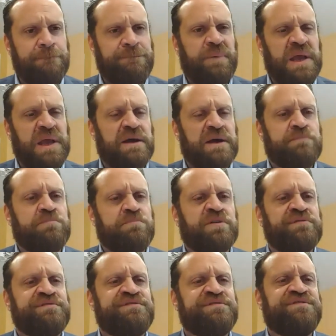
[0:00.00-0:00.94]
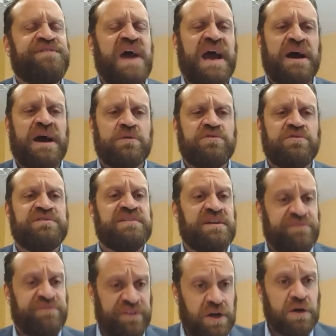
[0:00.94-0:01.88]
been a profound
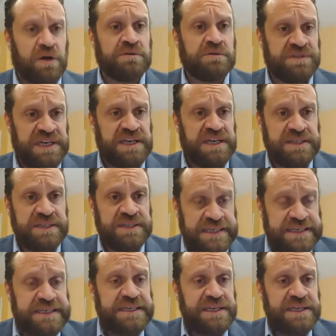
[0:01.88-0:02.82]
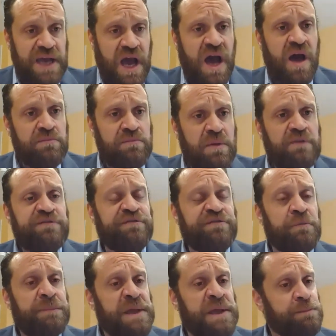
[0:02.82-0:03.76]
difficulty
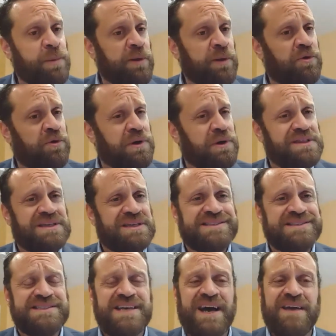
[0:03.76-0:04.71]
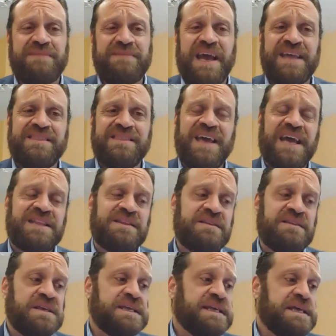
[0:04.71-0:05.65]
for people during this time. And
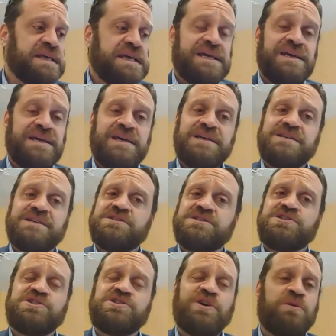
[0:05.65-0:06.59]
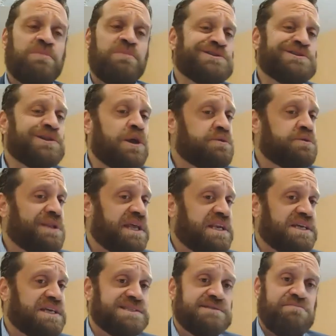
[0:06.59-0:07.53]
then so much
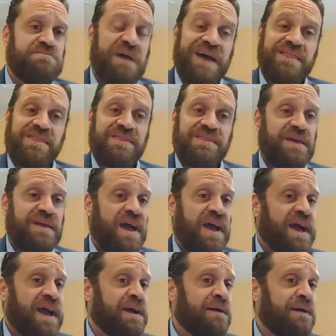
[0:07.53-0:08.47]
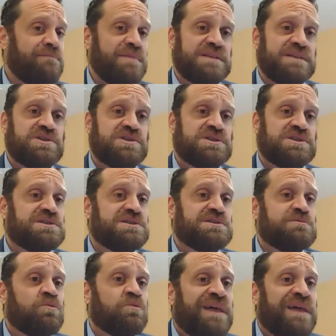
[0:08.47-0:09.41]
loneliness, Beth. I mean,
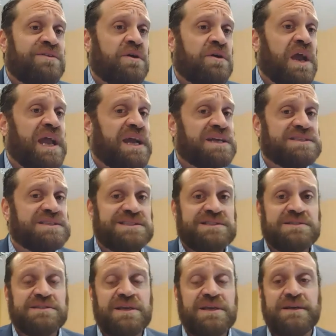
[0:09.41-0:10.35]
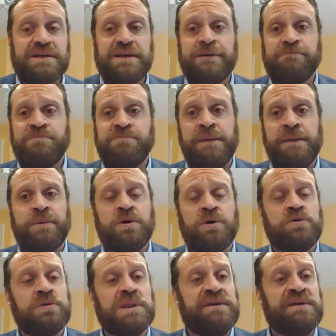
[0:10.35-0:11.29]
just whether it's people
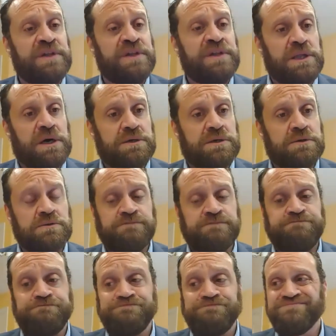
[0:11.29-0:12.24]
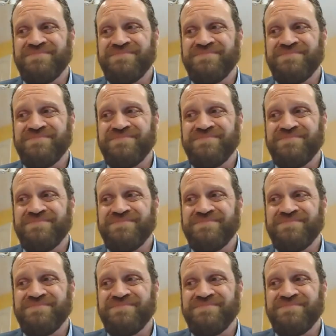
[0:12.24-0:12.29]
who live alone.